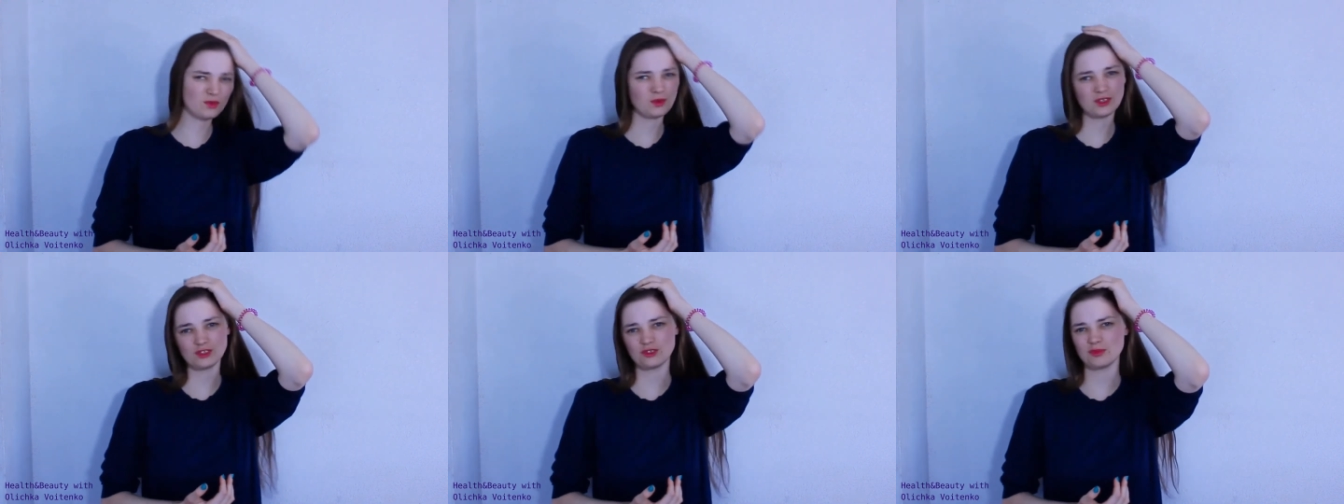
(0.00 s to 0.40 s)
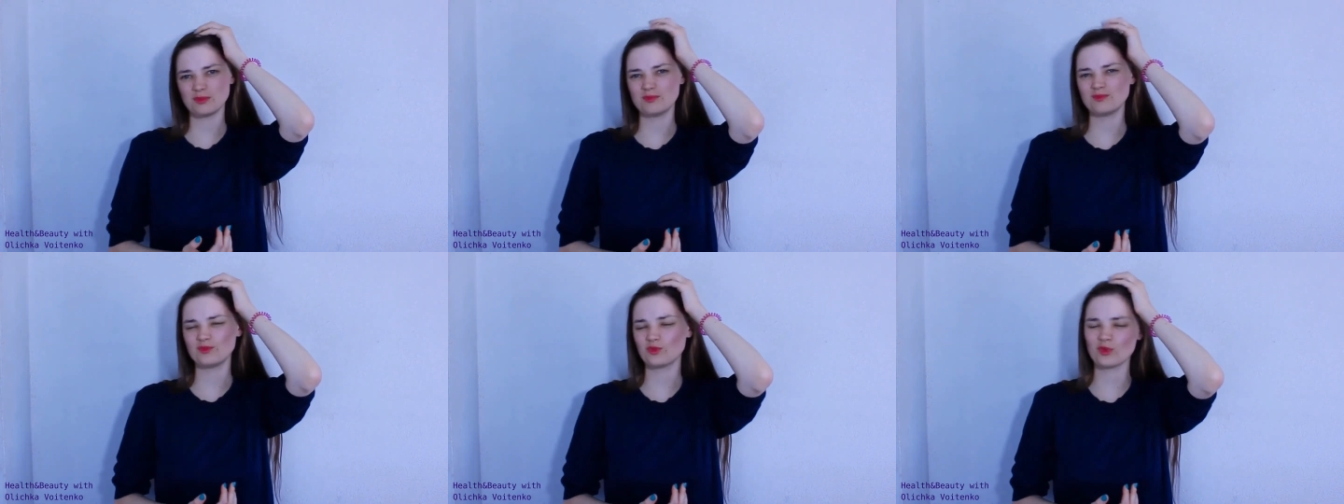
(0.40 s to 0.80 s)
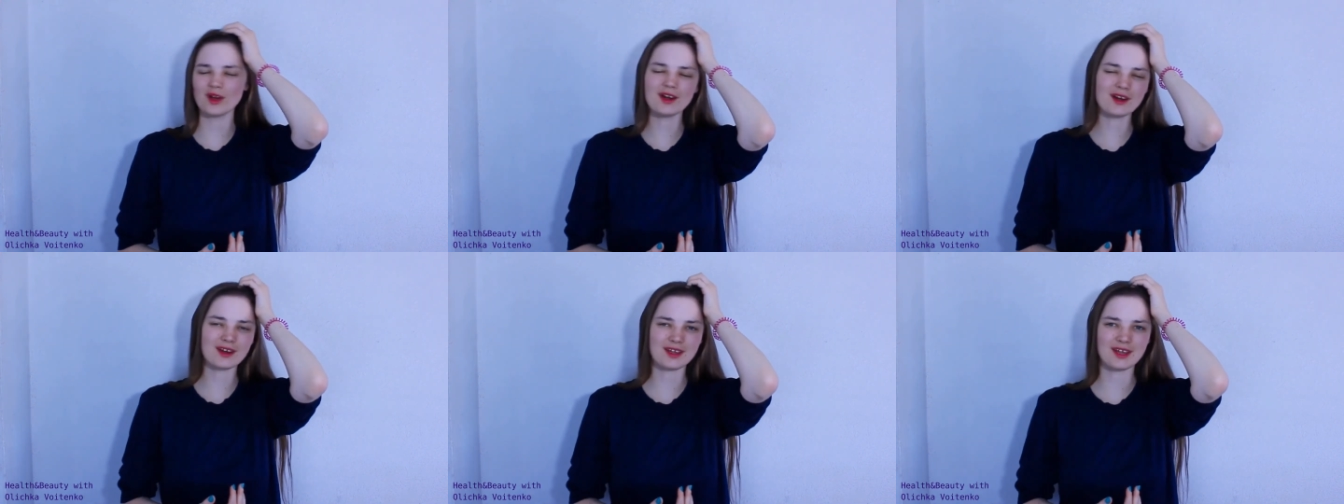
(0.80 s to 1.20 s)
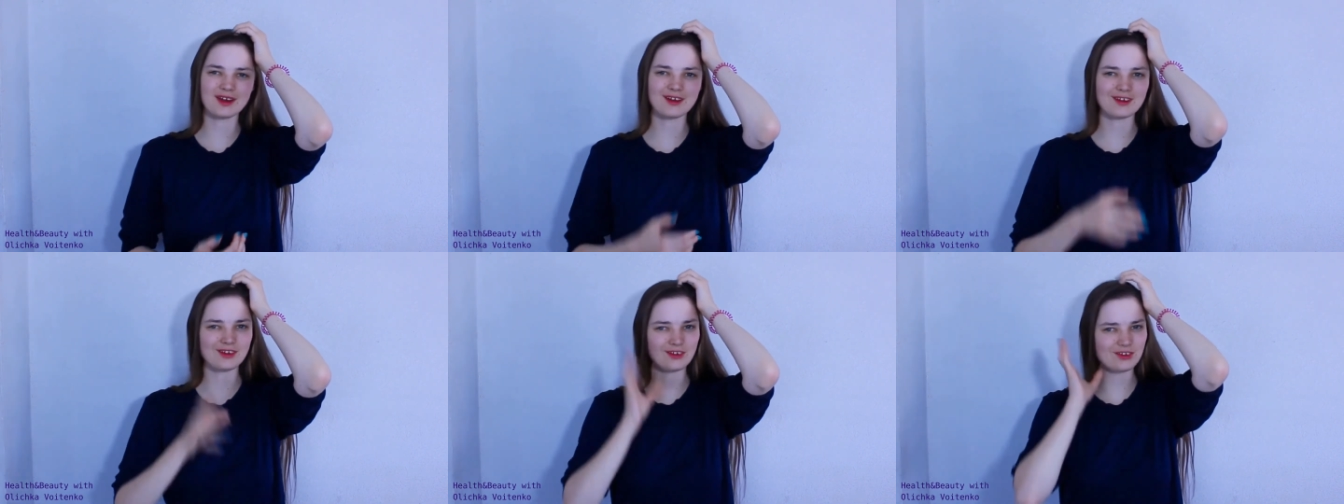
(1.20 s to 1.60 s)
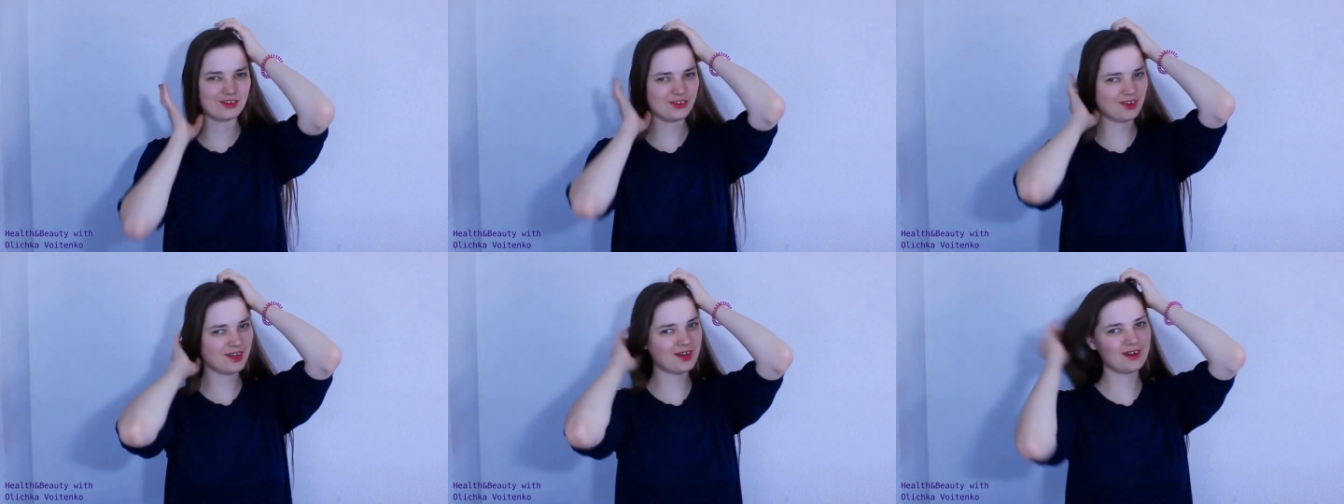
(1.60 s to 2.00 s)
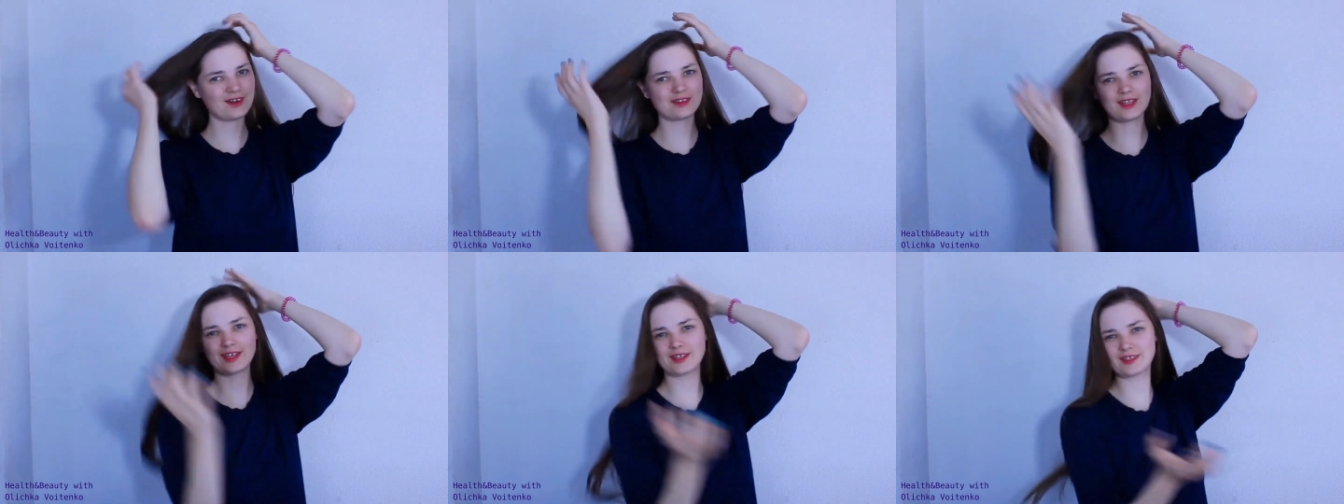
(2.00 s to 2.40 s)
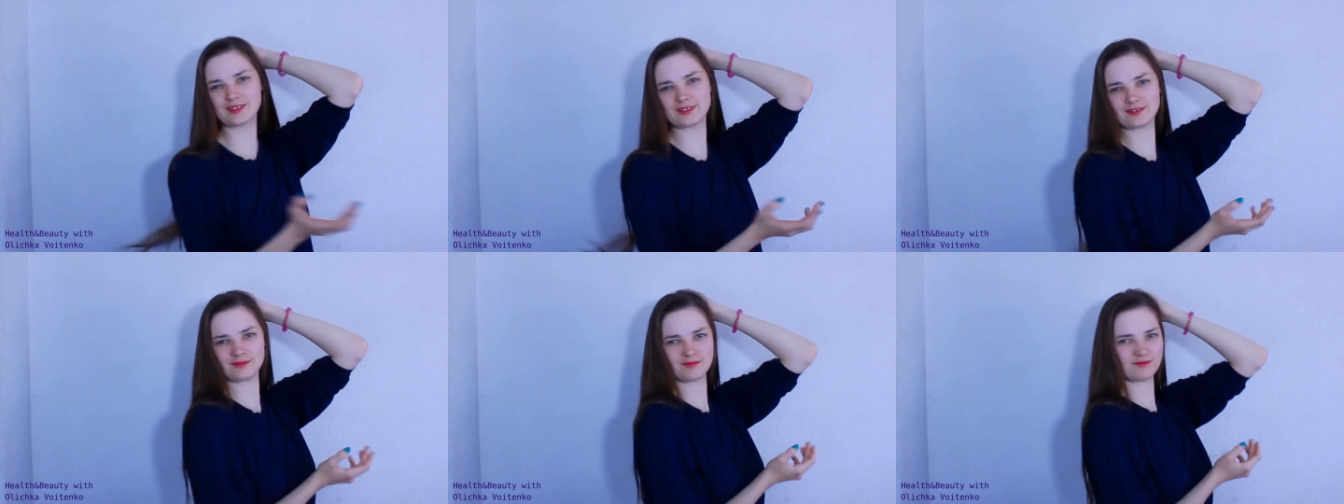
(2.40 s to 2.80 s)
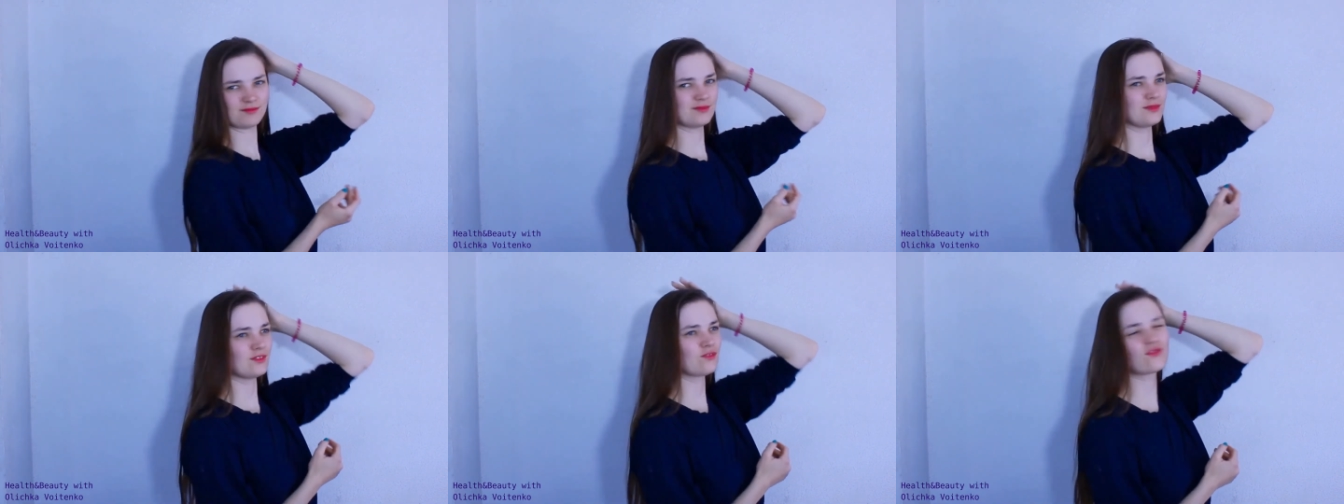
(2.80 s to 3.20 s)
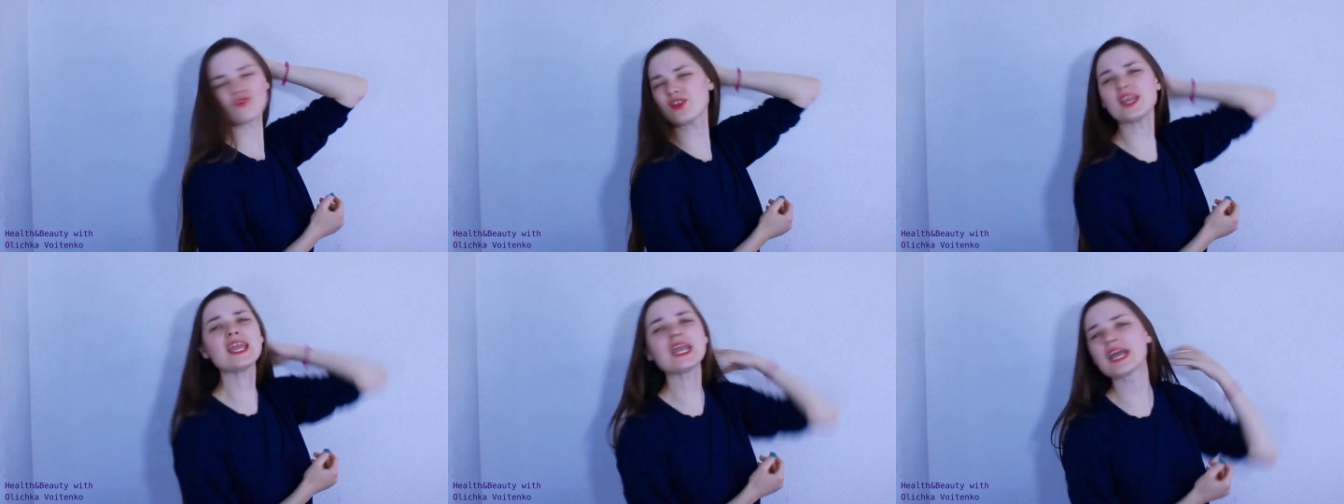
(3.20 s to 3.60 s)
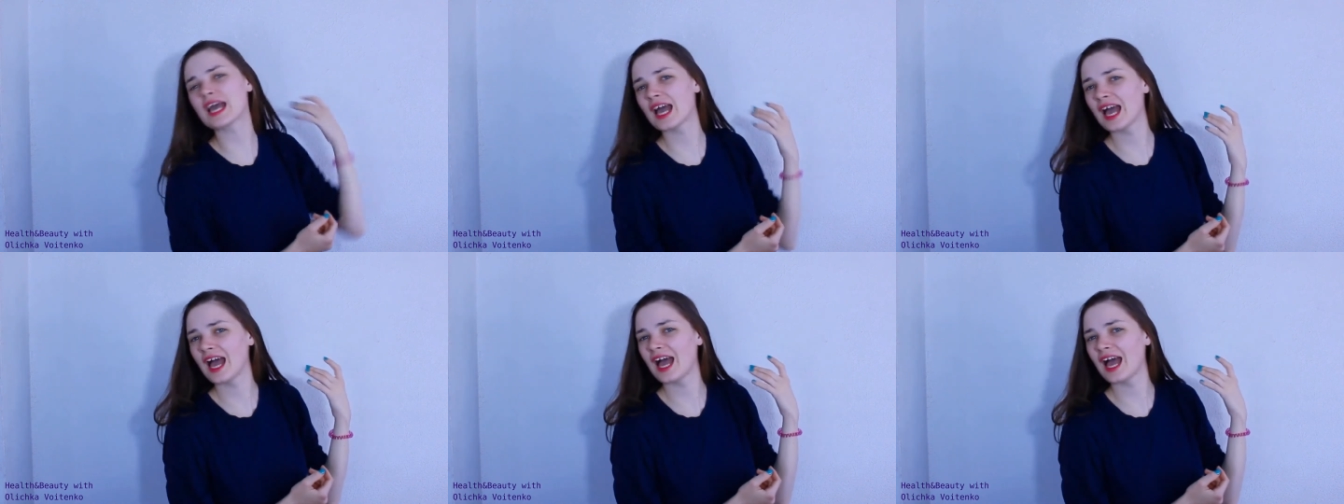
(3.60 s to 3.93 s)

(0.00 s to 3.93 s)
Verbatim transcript: you want to wear hair, your, your hair like free,